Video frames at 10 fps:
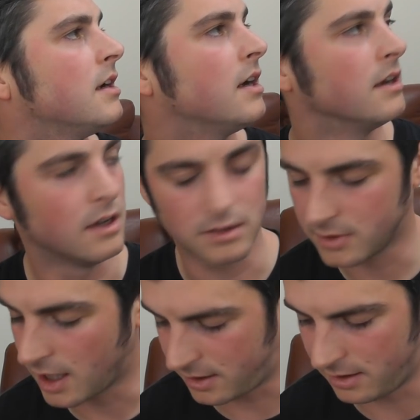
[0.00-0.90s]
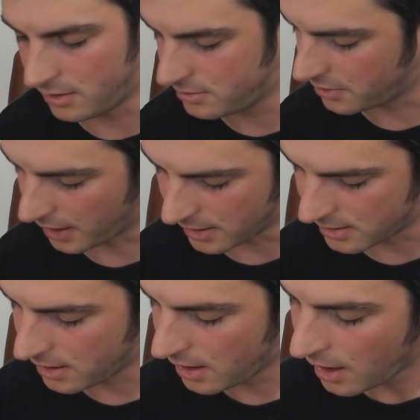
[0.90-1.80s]
Oh no, I don't know. Who
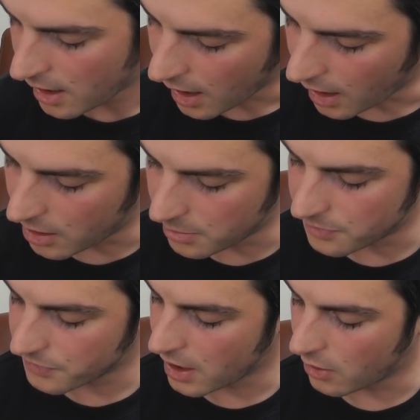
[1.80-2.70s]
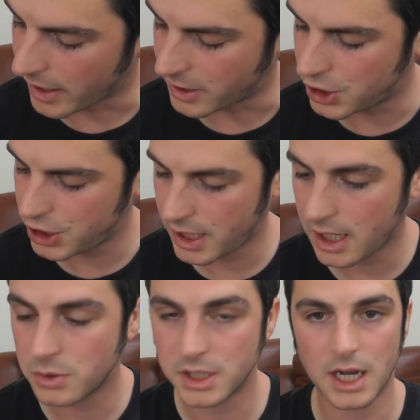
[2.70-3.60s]
cares? Okay,
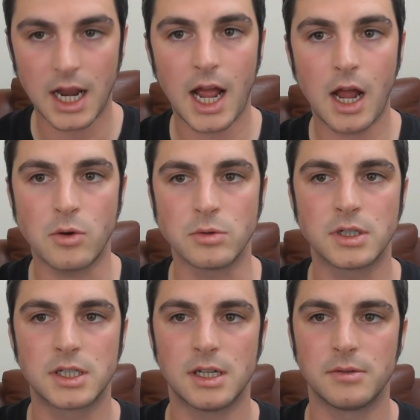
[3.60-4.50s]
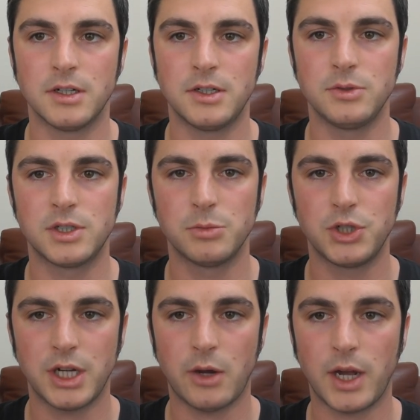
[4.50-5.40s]
shout outs. I'm going to do
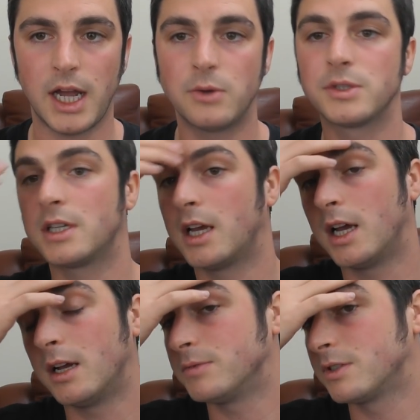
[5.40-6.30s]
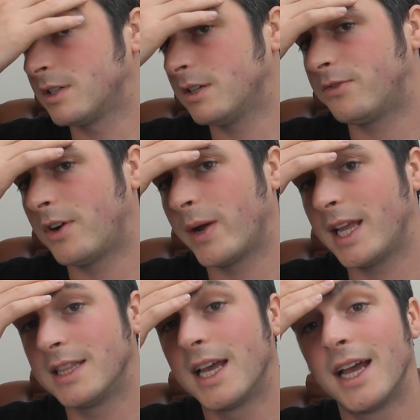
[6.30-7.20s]
some shout outs. I'm just going to throw
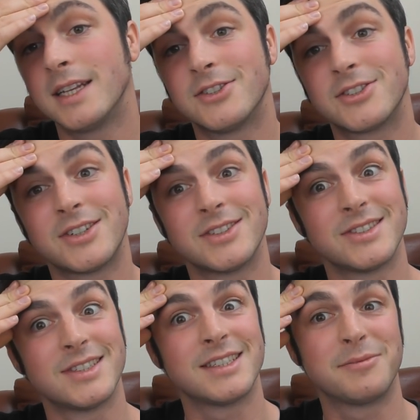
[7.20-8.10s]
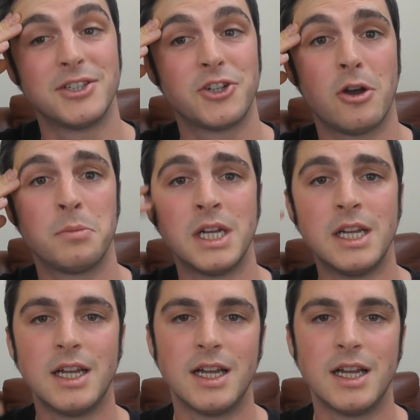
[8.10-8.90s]
it in there just because it's my job.